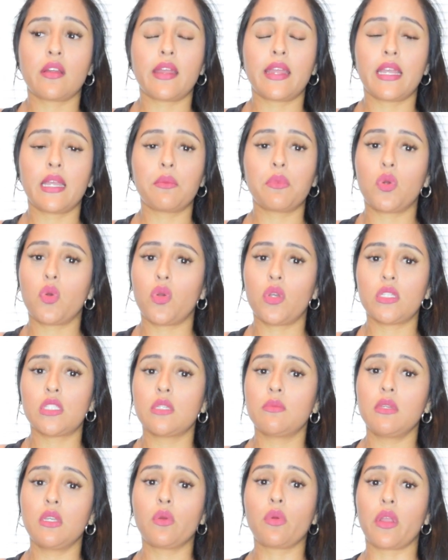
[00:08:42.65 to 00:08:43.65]
I am going
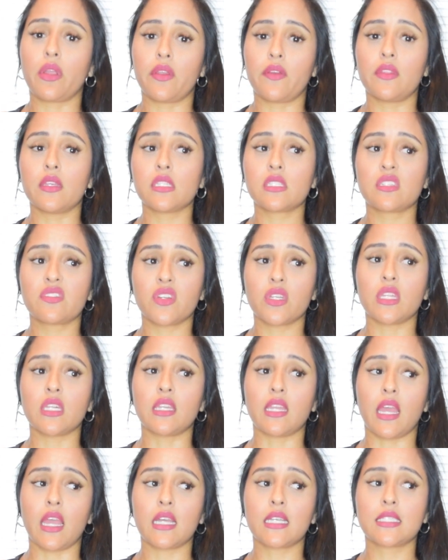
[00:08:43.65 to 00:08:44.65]
to be wearing this for the
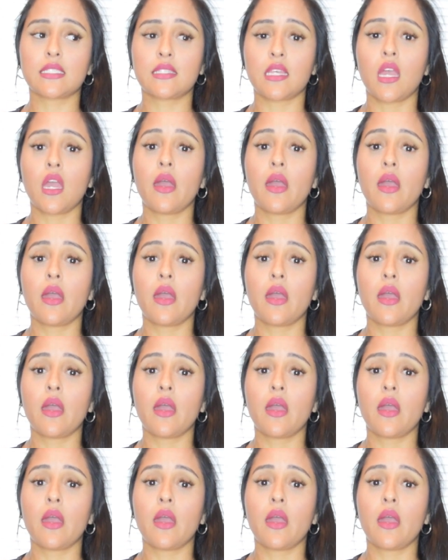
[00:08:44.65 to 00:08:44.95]
next